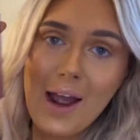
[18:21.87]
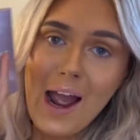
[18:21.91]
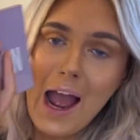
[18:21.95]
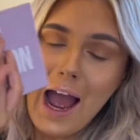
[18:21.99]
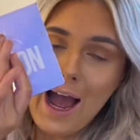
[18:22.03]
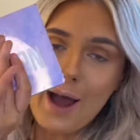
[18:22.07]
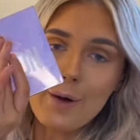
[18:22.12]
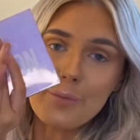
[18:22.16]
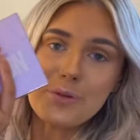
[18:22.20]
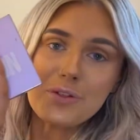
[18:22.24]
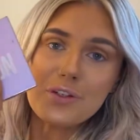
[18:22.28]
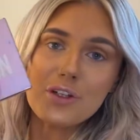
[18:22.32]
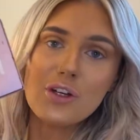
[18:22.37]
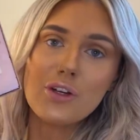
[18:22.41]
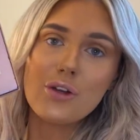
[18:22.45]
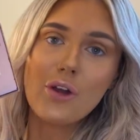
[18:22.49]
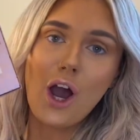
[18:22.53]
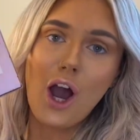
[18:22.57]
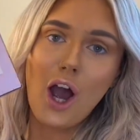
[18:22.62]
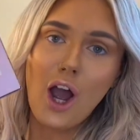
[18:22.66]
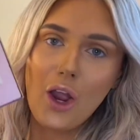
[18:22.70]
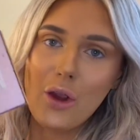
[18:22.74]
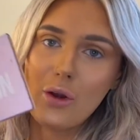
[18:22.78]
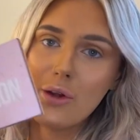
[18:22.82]
absolute
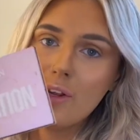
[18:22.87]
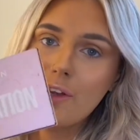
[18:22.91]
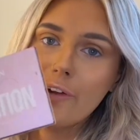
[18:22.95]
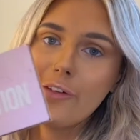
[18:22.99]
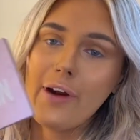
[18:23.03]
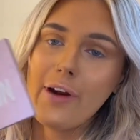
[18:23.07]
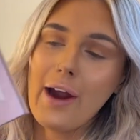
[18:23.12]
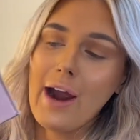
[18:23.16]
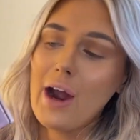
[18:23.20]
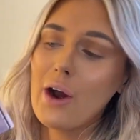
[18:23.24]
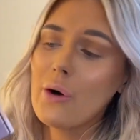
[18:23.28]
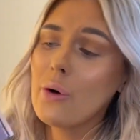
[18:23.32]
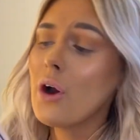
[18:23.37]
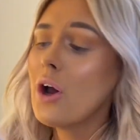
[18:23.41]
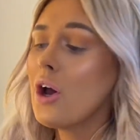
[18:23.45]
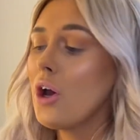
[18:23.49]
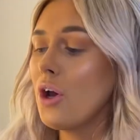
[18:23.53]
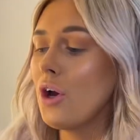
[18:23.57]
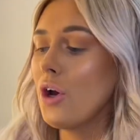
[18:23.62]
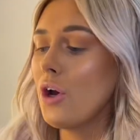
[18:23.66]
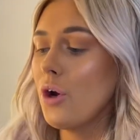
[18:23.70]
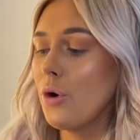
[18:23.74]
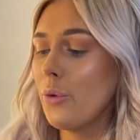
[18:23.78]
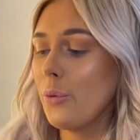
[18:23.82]
holy grail.
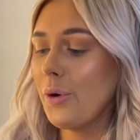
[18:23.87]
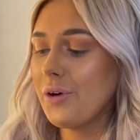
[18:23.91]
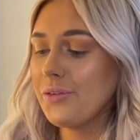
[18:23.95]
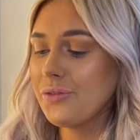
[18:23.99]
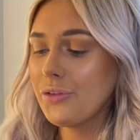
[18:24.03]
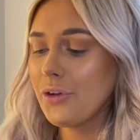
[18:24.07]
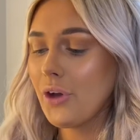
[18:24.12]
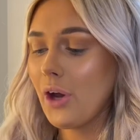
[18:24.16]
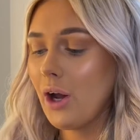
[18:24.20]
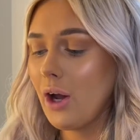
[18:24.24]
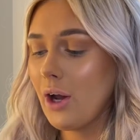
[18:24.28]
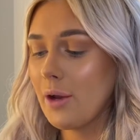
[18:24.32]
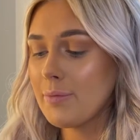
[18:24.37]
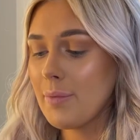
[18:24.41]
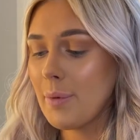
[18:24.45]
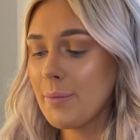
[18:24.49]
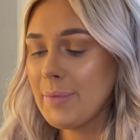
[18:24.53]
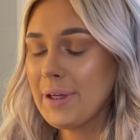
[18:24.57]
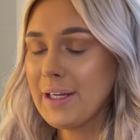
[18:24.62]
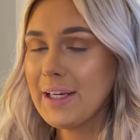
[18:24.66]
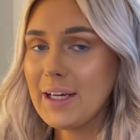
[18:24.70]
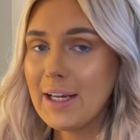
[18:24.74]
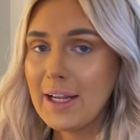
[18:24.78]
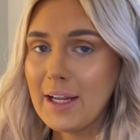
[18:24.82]
One time, me
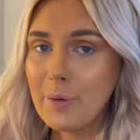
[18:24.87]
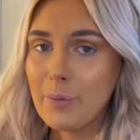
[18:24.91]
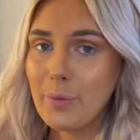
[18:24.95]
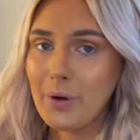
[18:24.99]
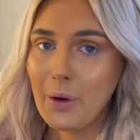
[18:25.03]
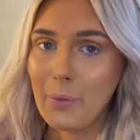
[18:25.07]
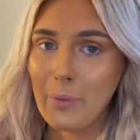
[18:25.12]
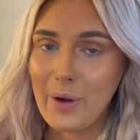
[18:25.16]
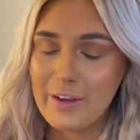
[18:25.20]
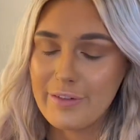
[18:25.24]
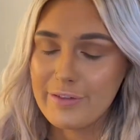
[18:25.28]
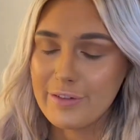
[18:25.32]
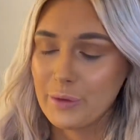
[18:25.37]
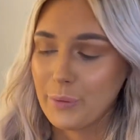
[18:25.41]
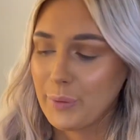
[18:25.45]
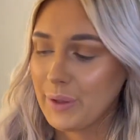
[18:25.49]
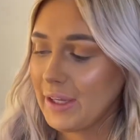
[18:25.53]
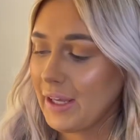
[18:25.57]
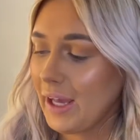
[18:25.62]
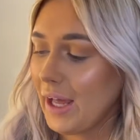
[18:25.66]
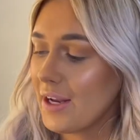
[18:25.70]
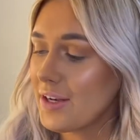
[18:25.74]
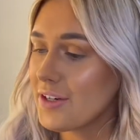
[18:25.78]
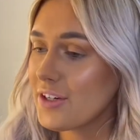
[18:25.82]
and Leighton went away for the
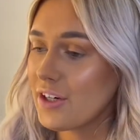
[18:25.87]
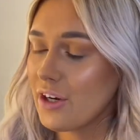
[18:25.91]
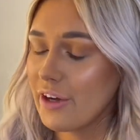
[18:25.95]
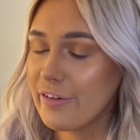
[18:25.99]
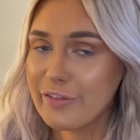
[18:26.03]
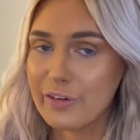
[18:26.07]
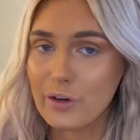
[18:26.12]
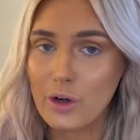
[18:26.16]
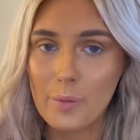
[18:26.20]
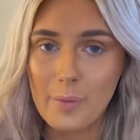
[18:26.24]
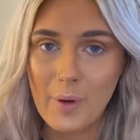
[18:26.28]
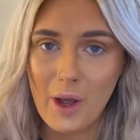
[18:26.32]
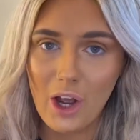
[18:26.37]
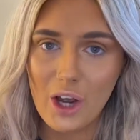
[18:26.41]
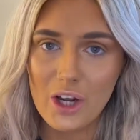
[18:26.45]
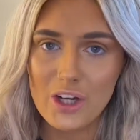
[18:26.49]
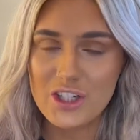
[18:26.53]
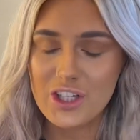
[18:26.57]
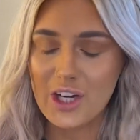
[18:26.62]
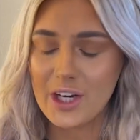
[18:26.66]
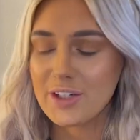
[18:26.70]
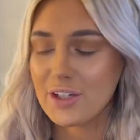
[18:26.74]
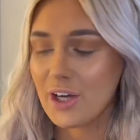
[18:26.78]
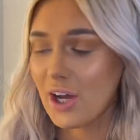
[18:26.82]
weekend and I forgot my
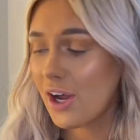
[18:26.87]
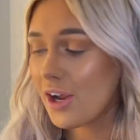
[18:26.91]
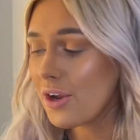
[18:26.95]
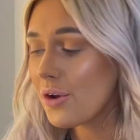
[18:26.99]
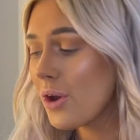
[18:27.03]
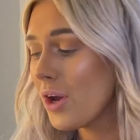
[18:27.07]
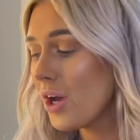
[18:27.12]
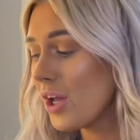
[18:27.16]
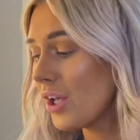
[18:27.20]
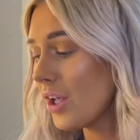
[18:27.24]
eyeshadow.